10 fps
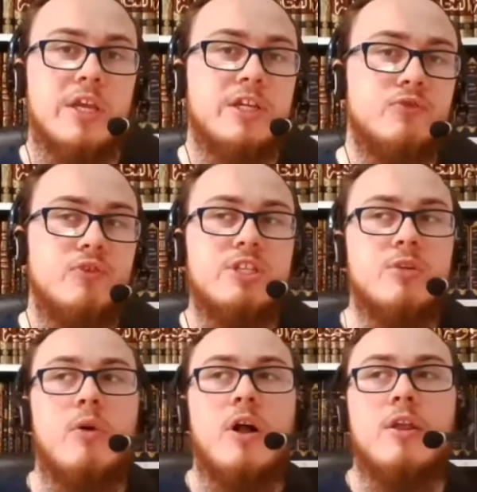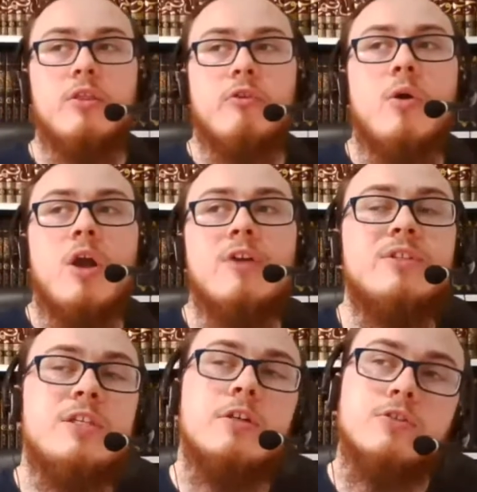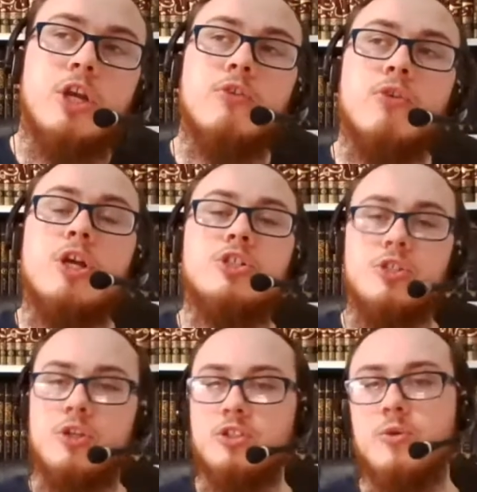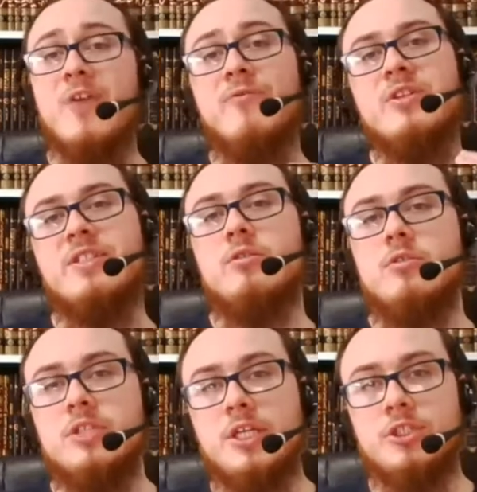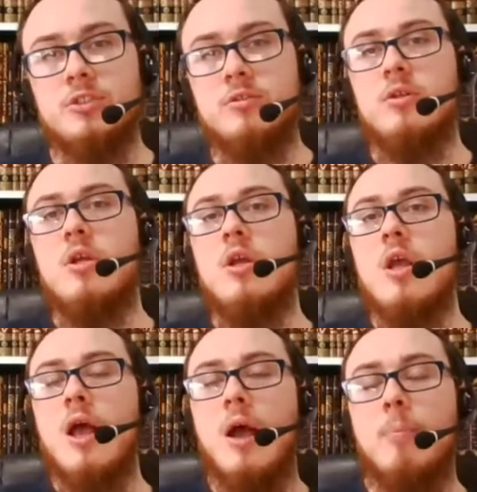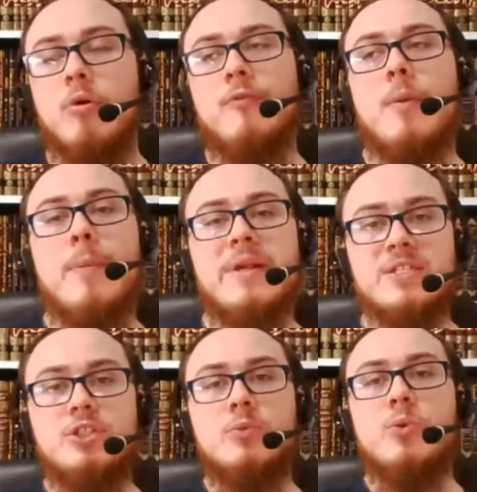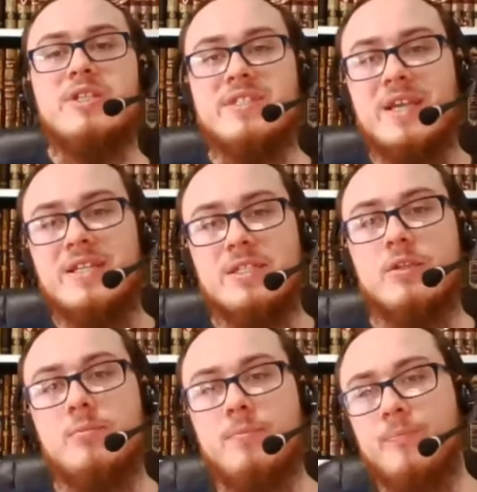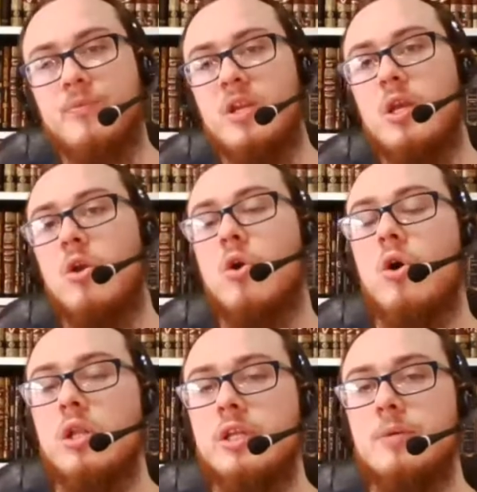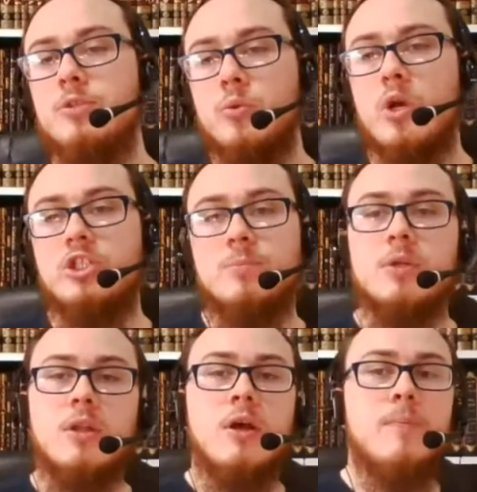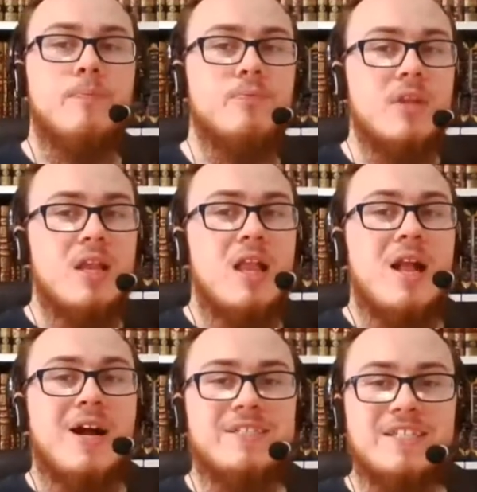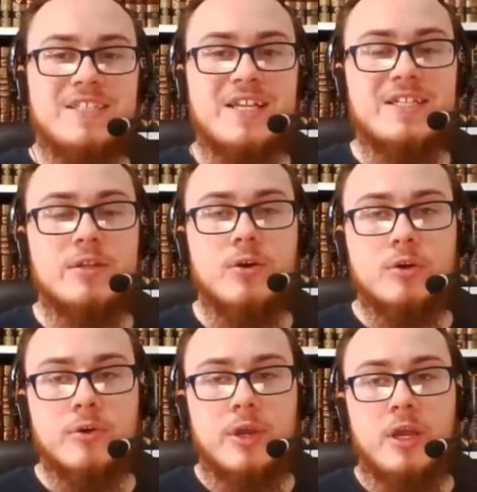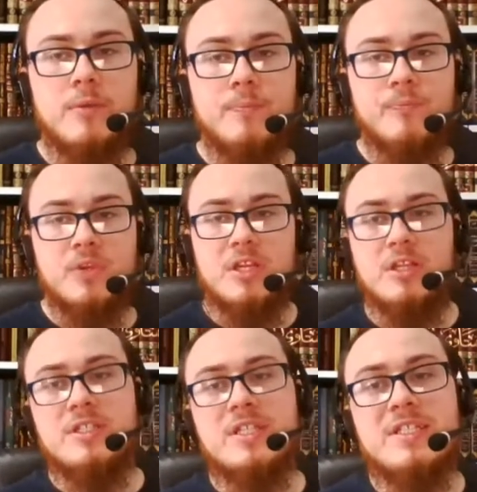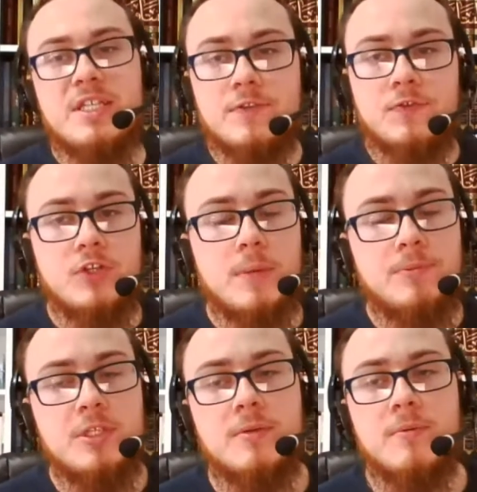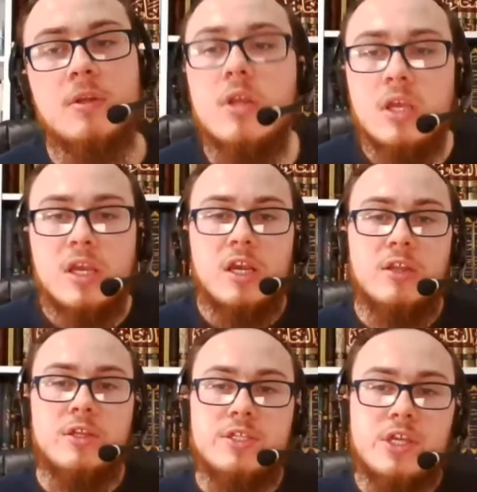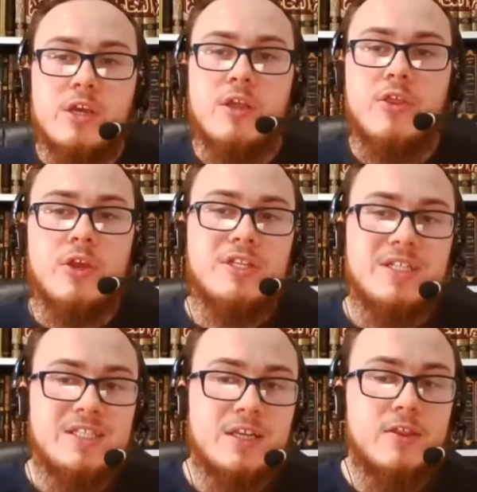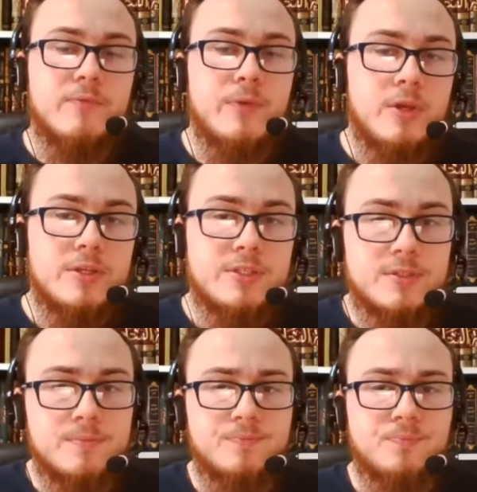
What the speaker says: It's the reason why throughout every single generation and to every single nation, a prophet and messenger was sent to them, calling them to worship Allah. As it says in the Quran, in the 16th chapter, in the 36th verse,